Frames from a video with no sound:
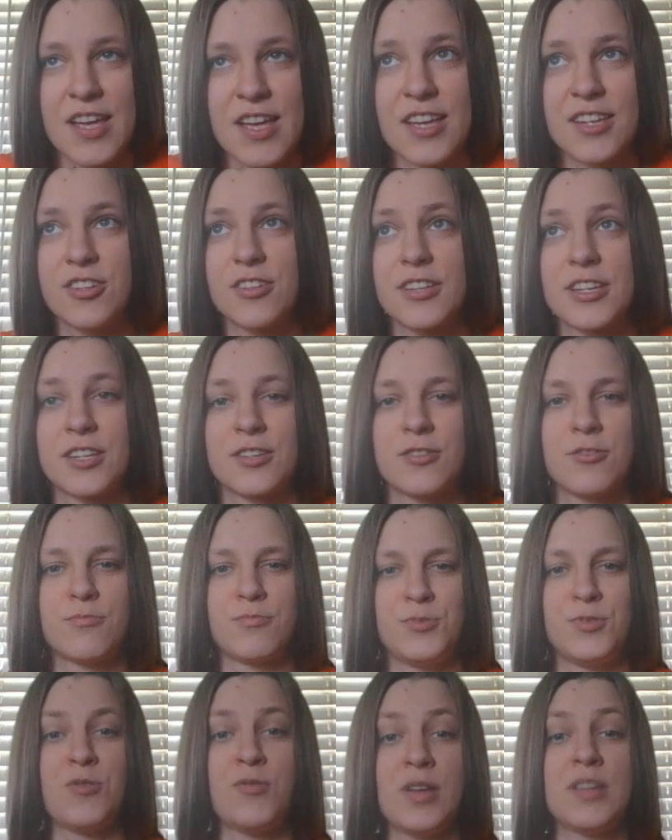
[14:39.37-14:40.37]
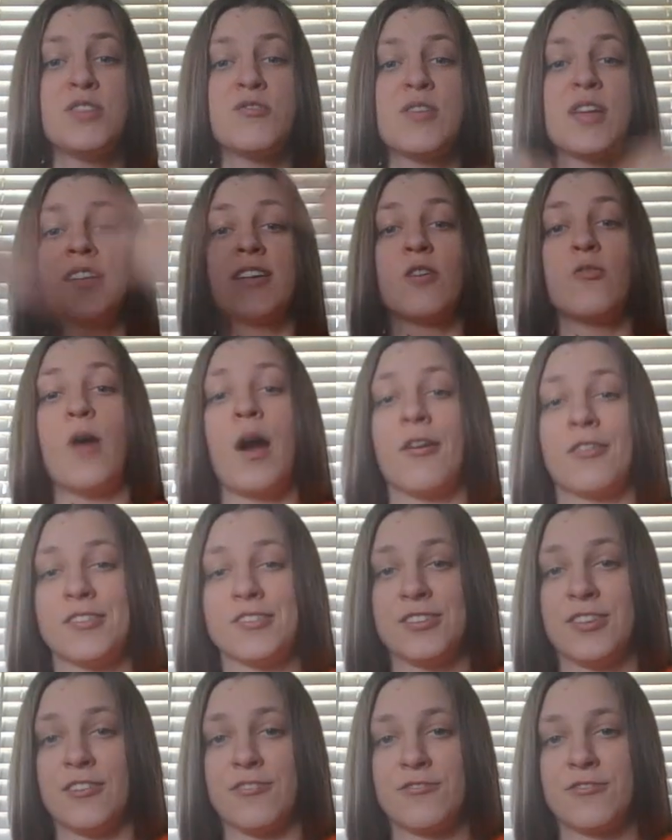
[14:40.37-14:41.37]
It's not like, you know, you can go out and
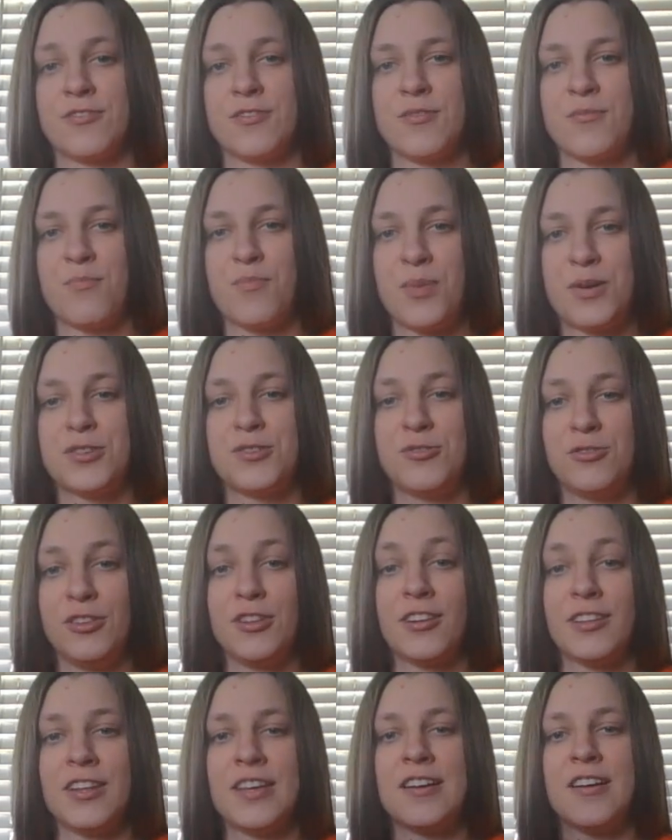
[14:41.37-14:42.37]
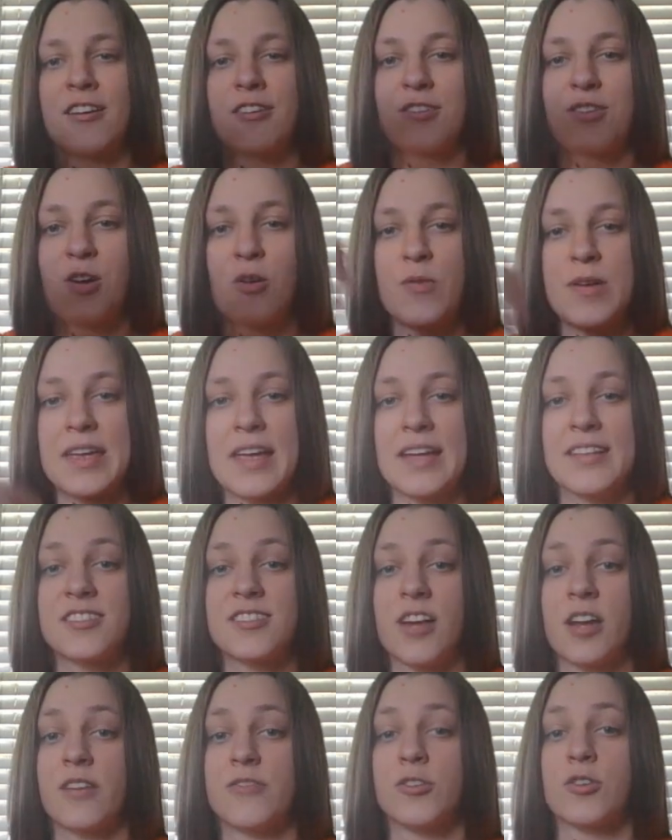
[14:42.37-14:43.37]
stuff, but you literally are going
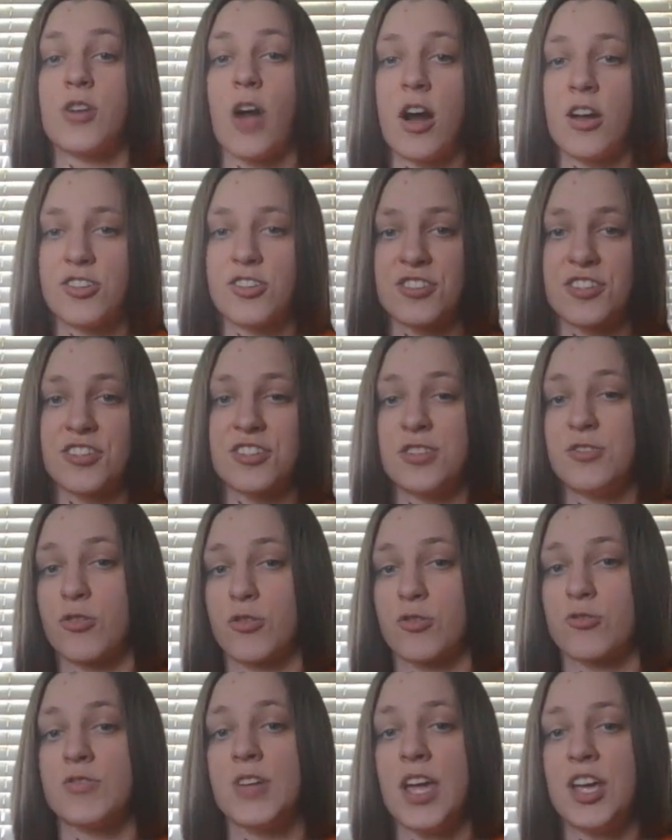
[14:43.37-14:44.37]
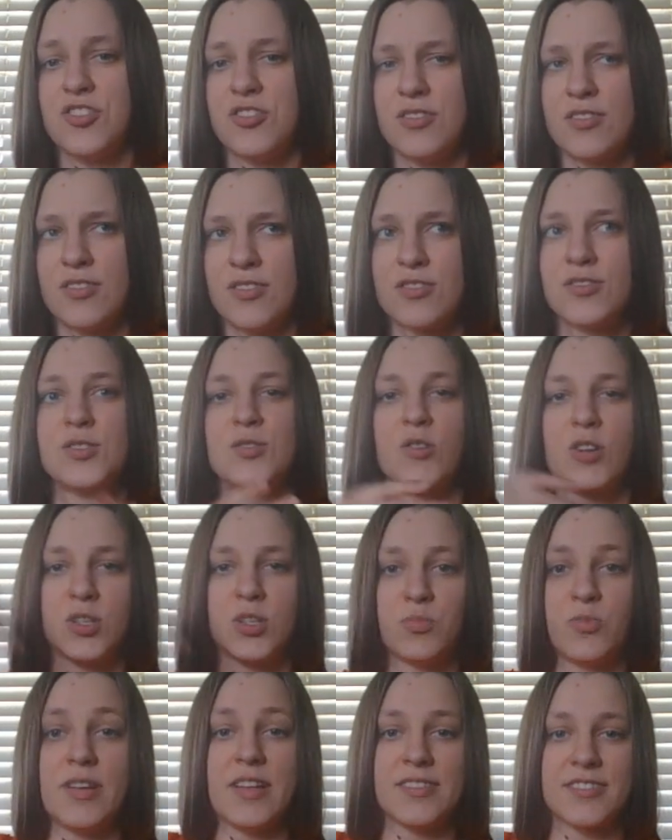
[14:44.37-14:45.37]
inside of your consciousness and your creation to
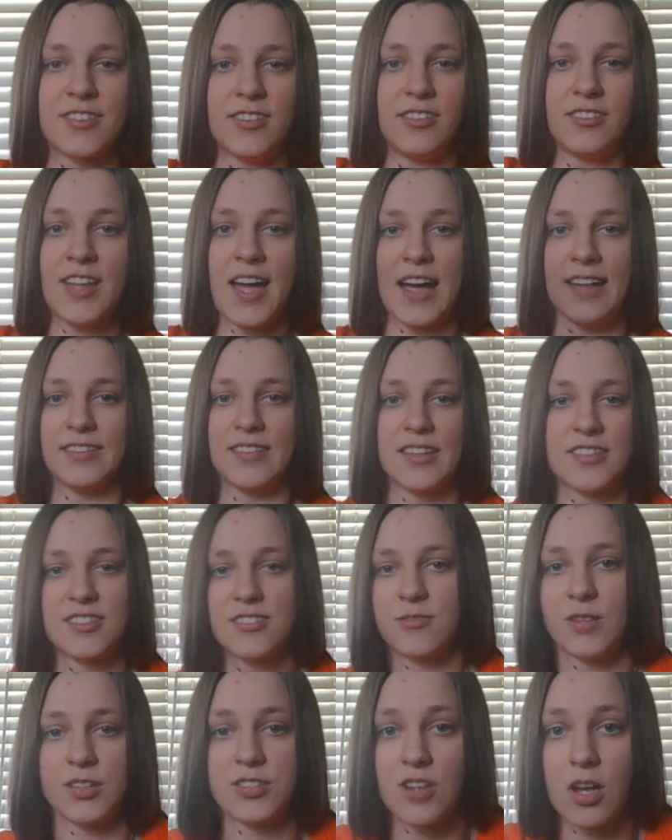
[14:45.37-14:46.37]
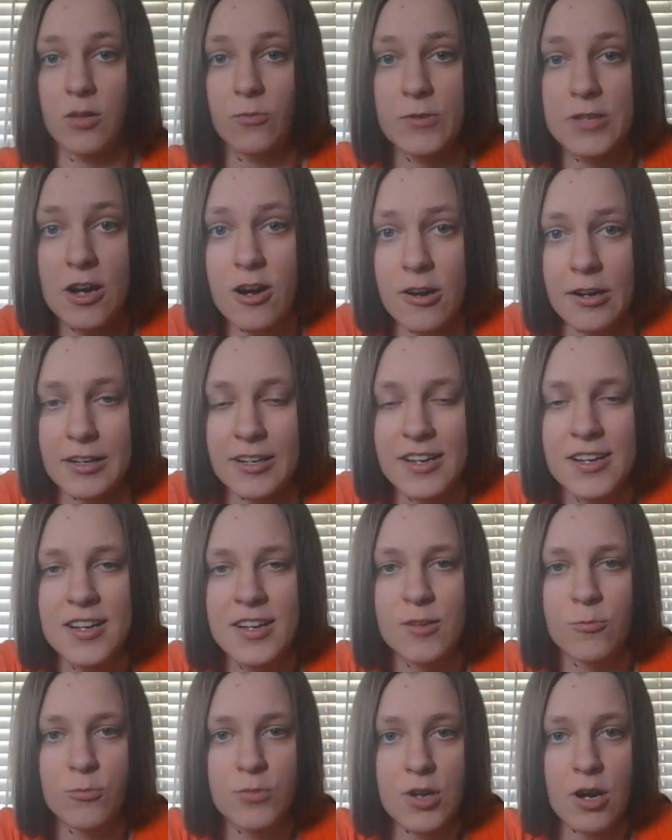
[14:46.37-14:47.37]
experience all that. That's all we are.
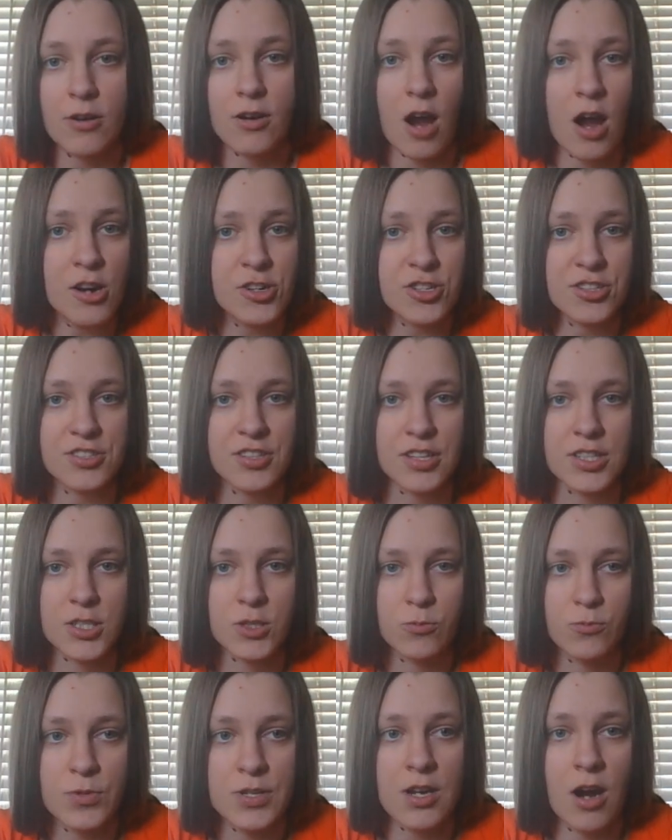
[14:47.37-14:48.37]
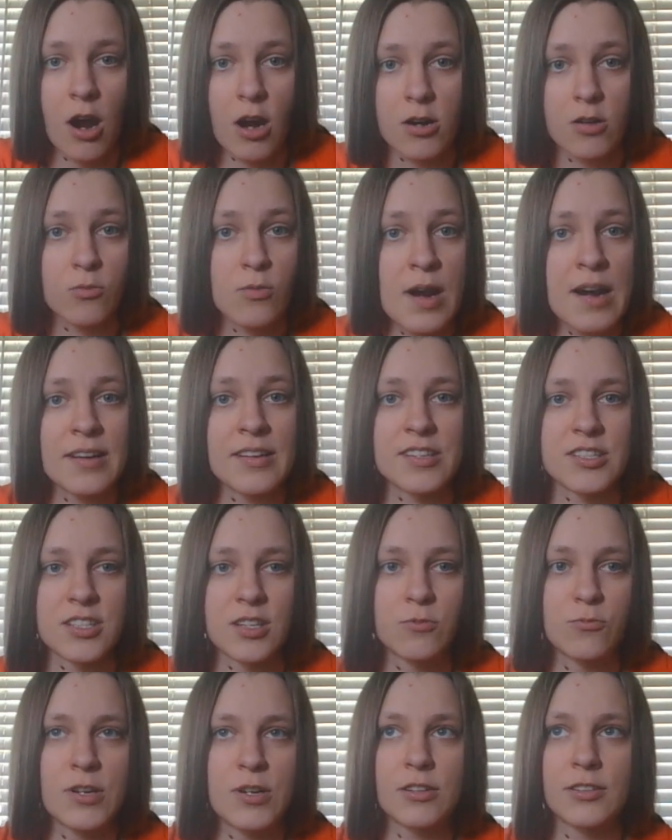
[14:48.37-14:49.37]
We are consciousness. We are awareness,
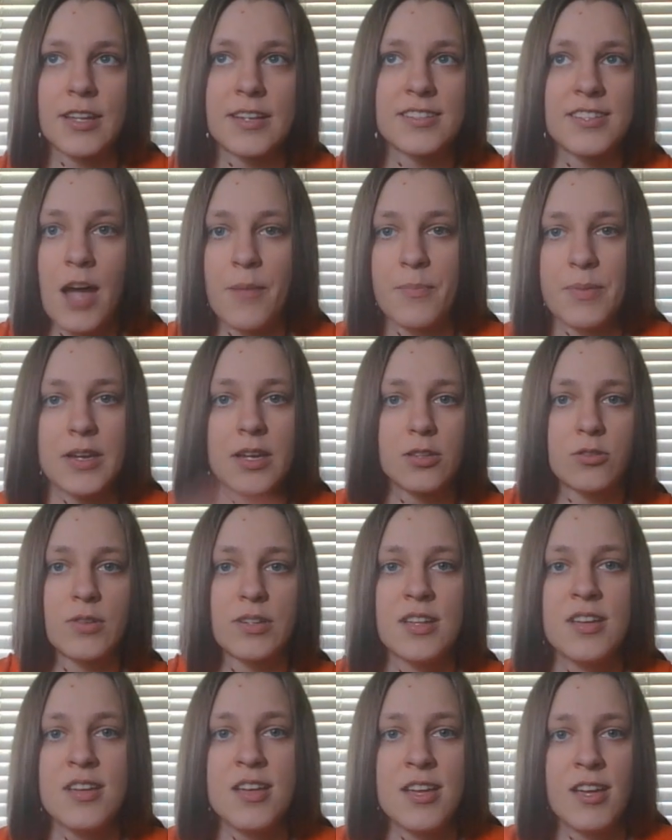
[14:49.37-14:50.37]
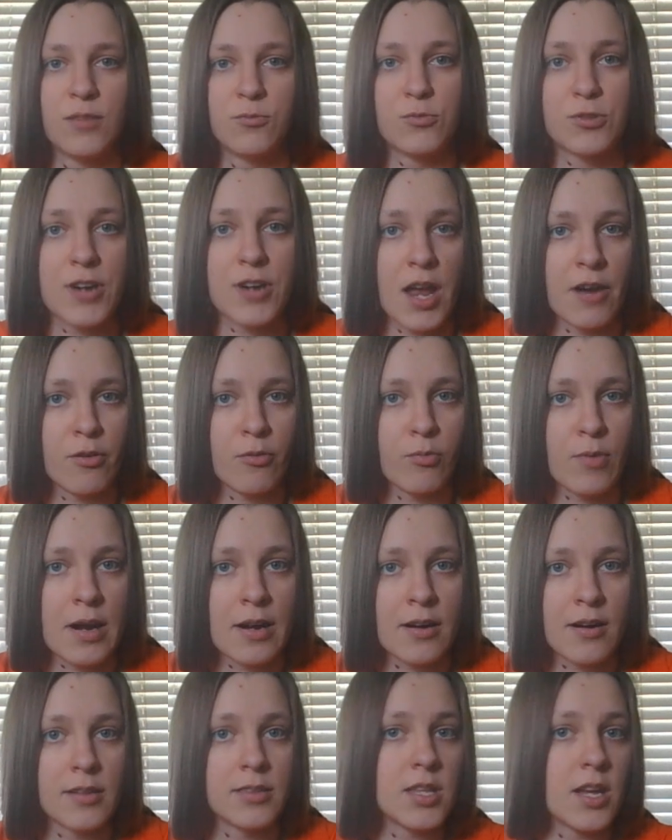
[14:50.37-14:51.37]
and we are, like, tapping into it, and we're
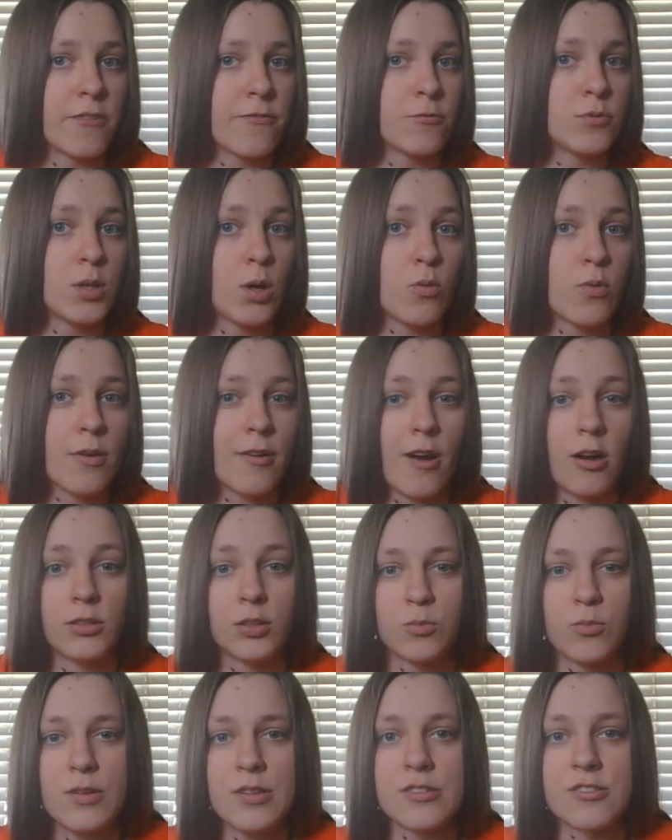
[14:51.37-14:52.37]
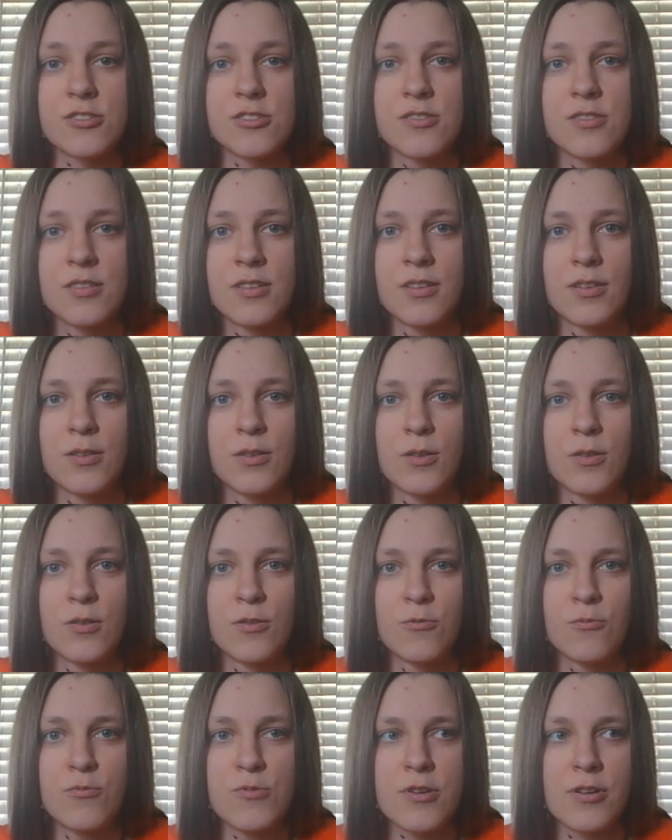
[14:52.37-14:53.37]
everywhere and nowhere all at once.
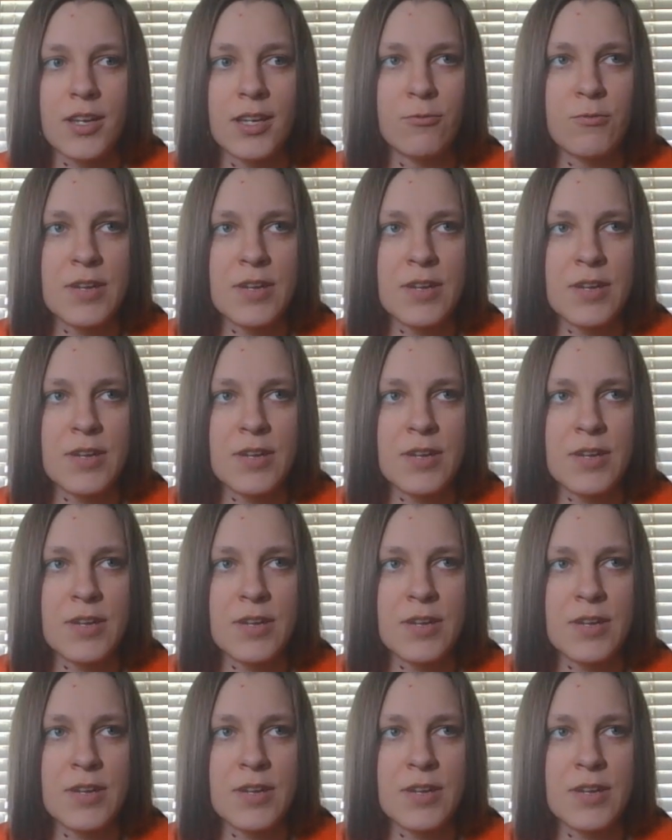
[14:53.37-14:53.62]
We're